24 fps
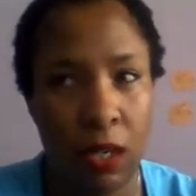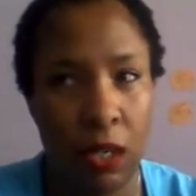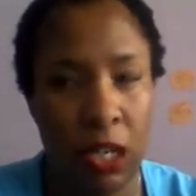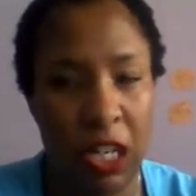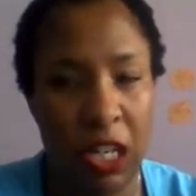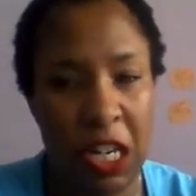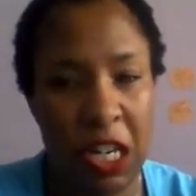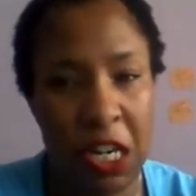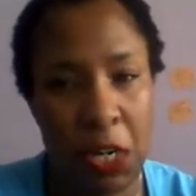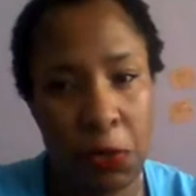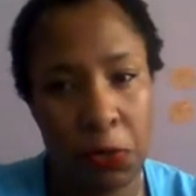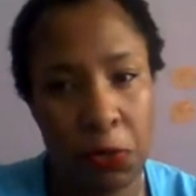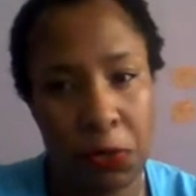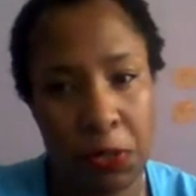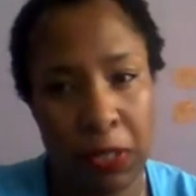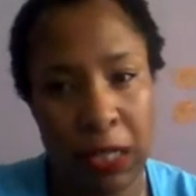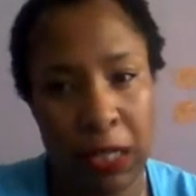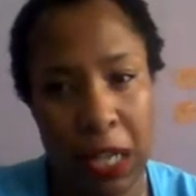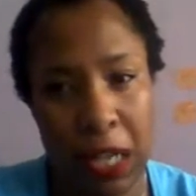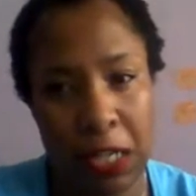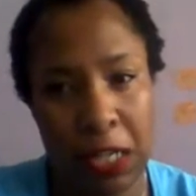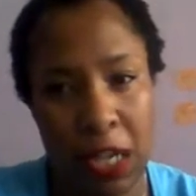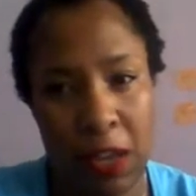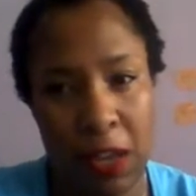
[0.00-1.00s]
He deals with the
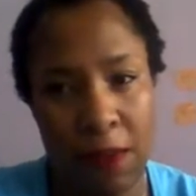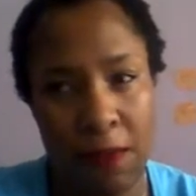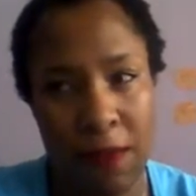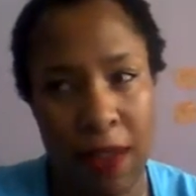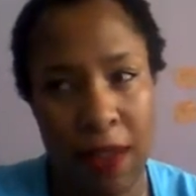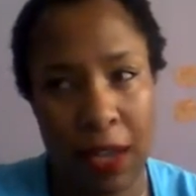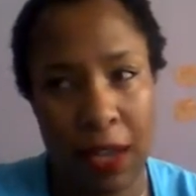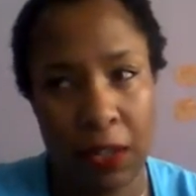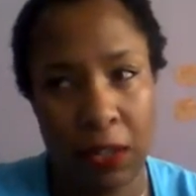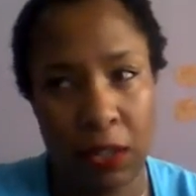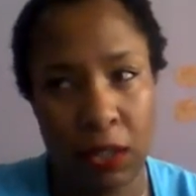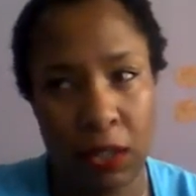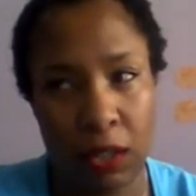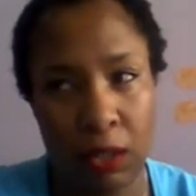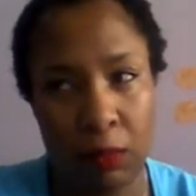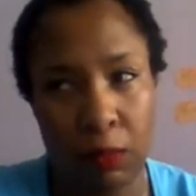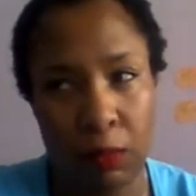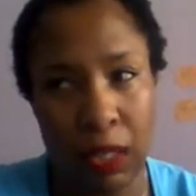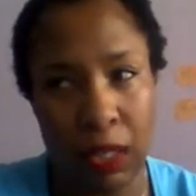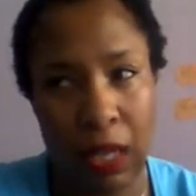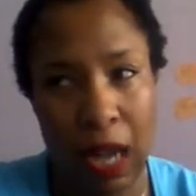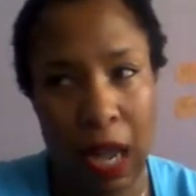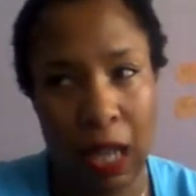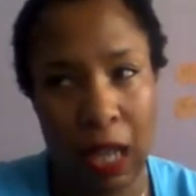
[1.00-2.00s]
latte factor,
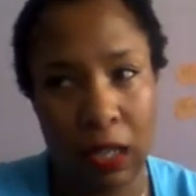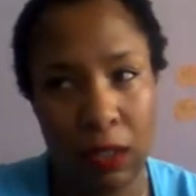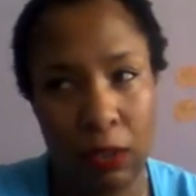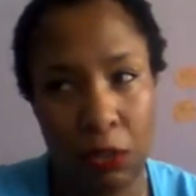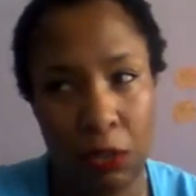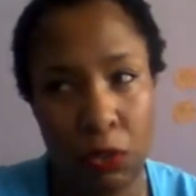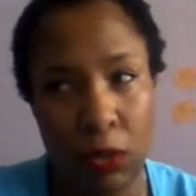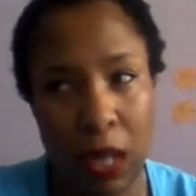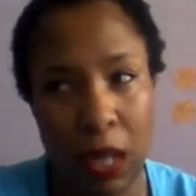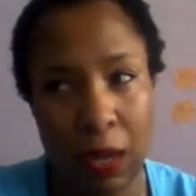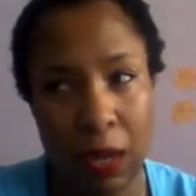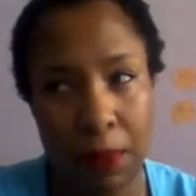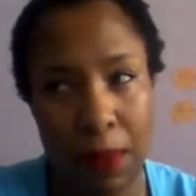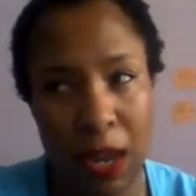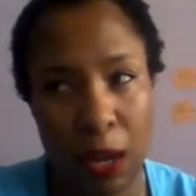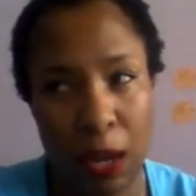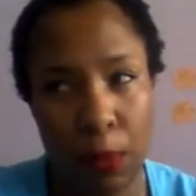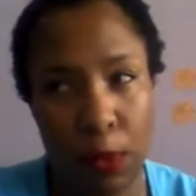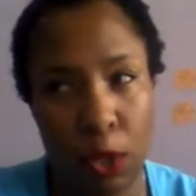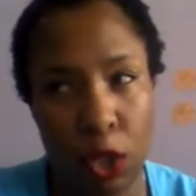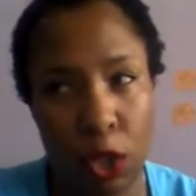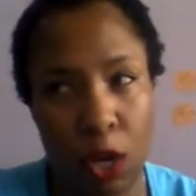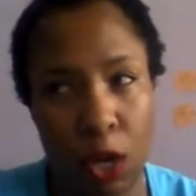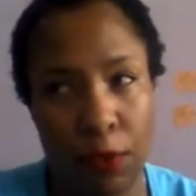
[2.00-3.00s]
but I do like
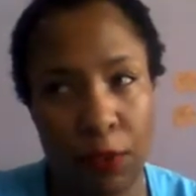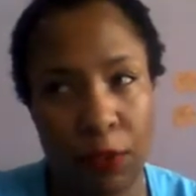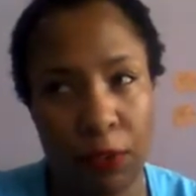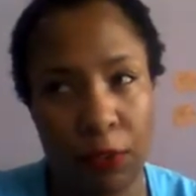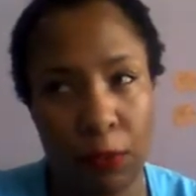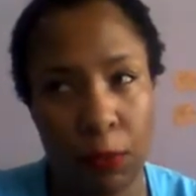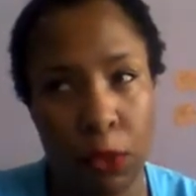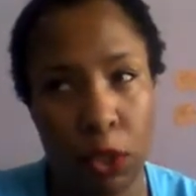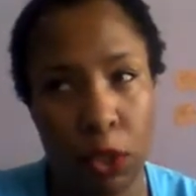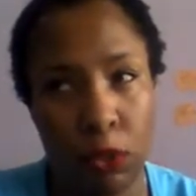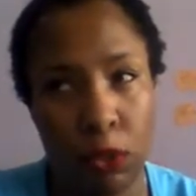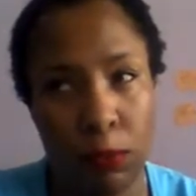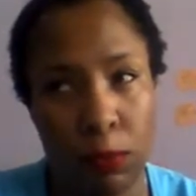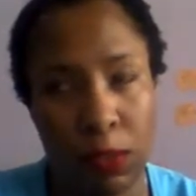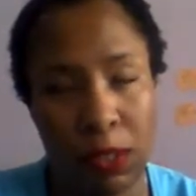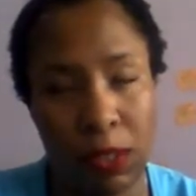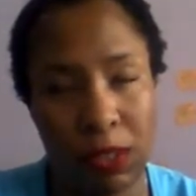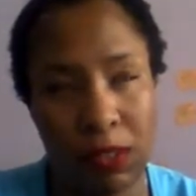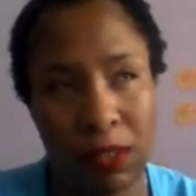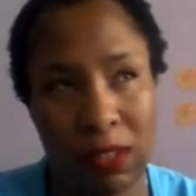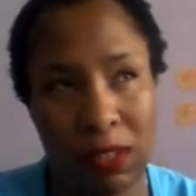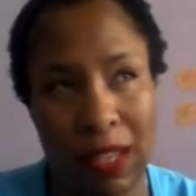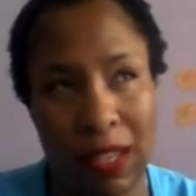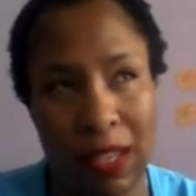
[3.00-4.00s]
making my coffee from home
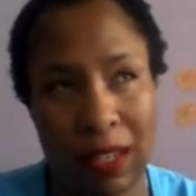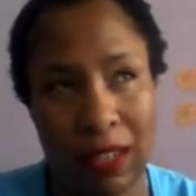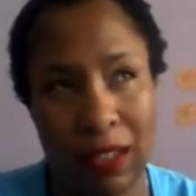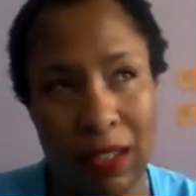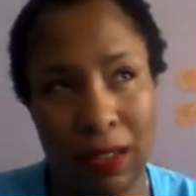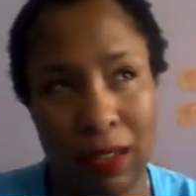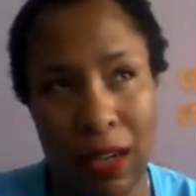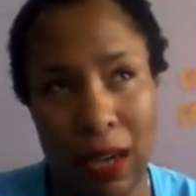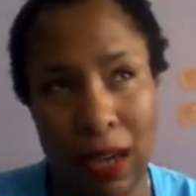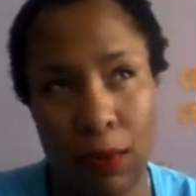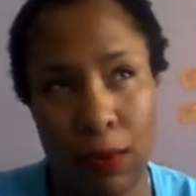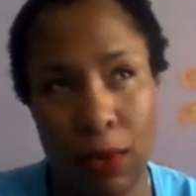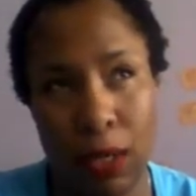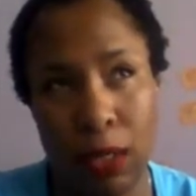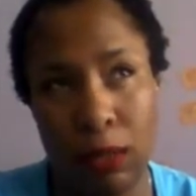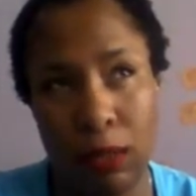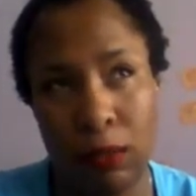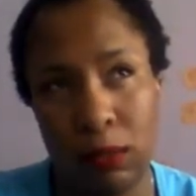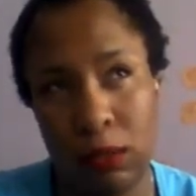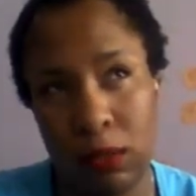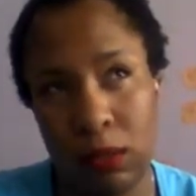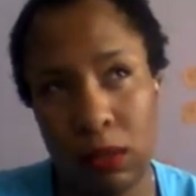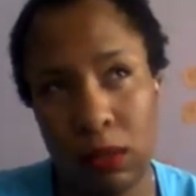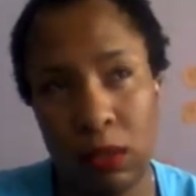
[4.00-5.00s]
because it's like, okay, well,
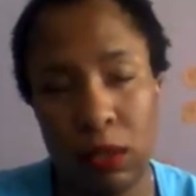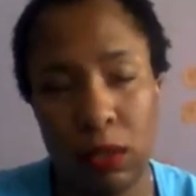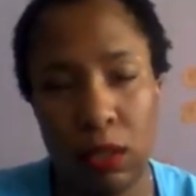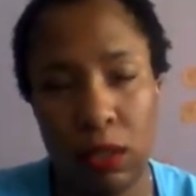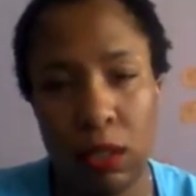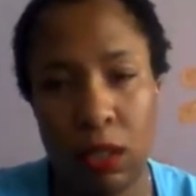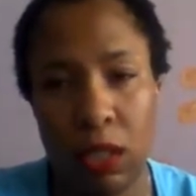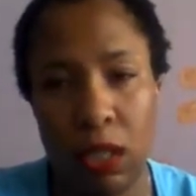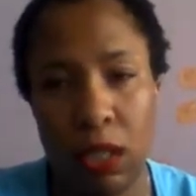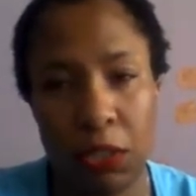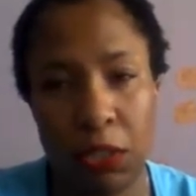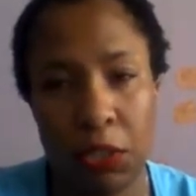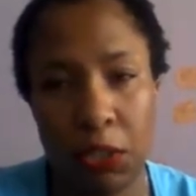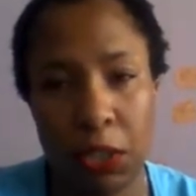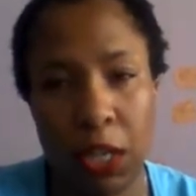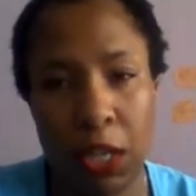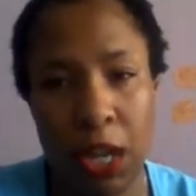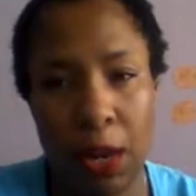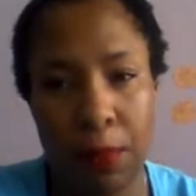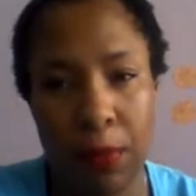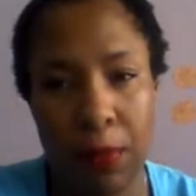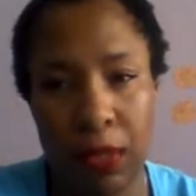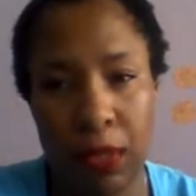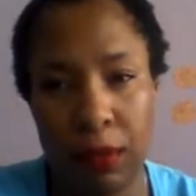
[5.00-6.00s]
I just
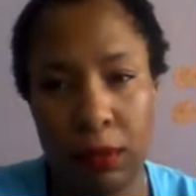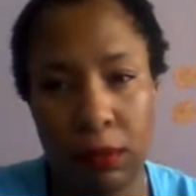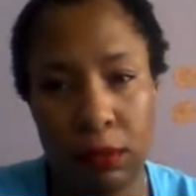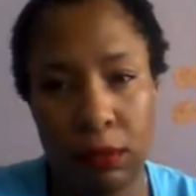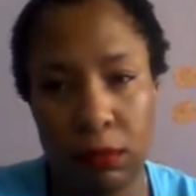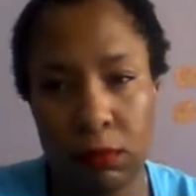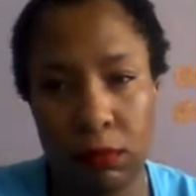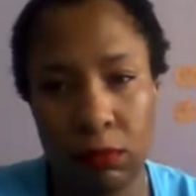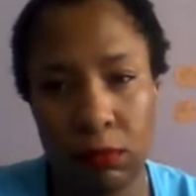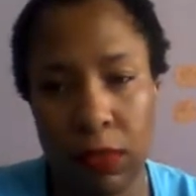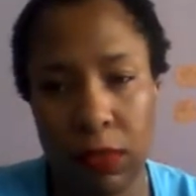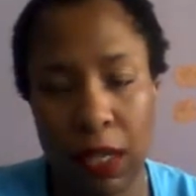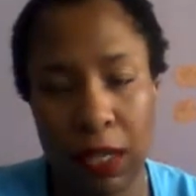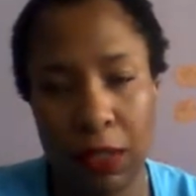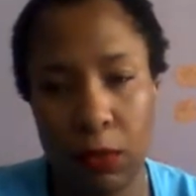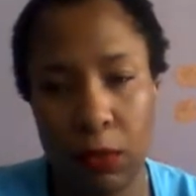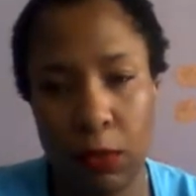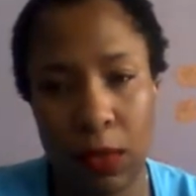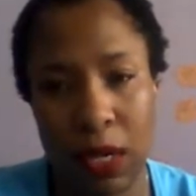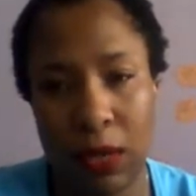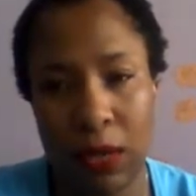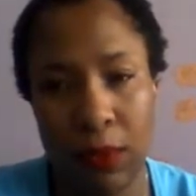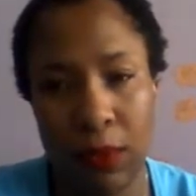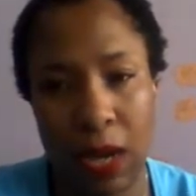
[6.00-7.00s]
get up and get it
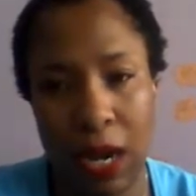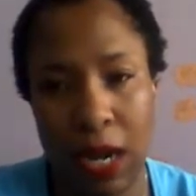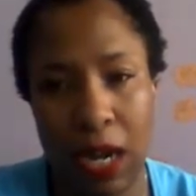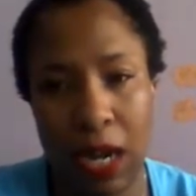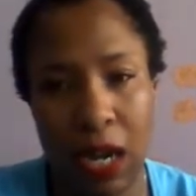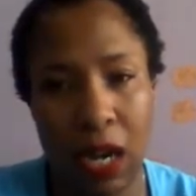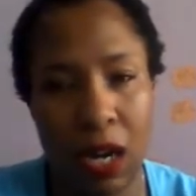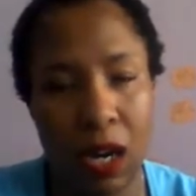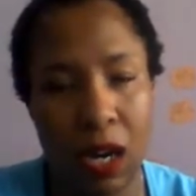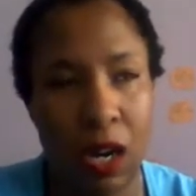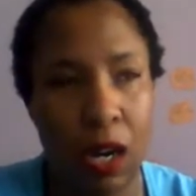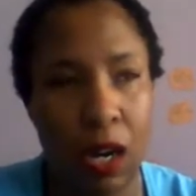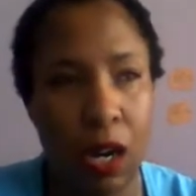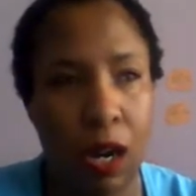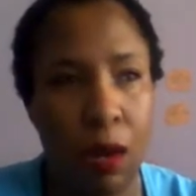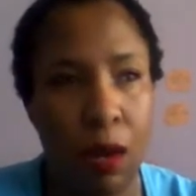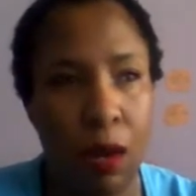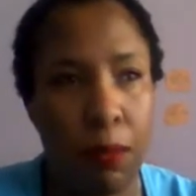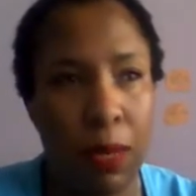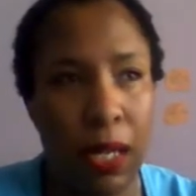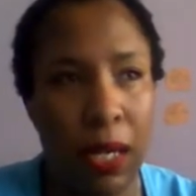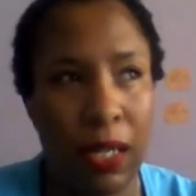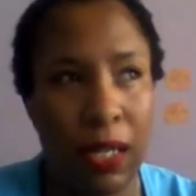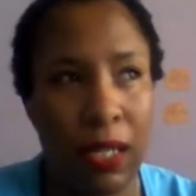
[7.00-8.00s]
when I'm ready.
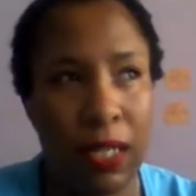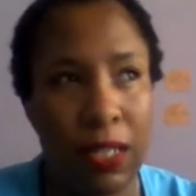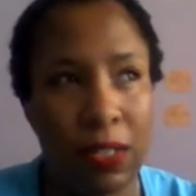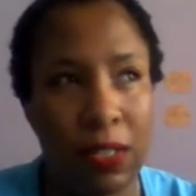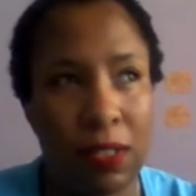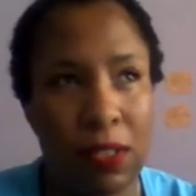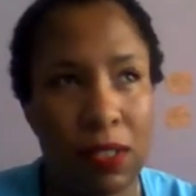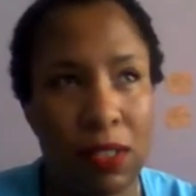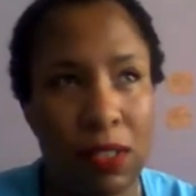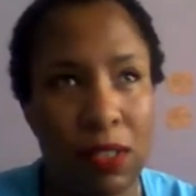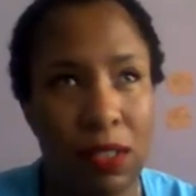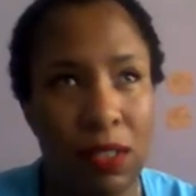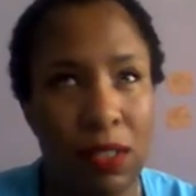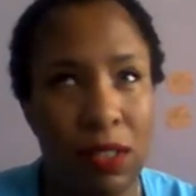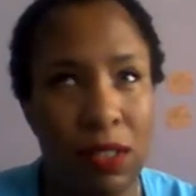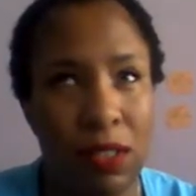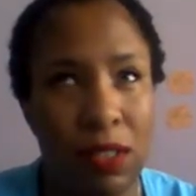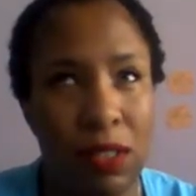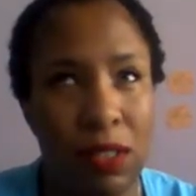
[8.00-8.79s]
But it's,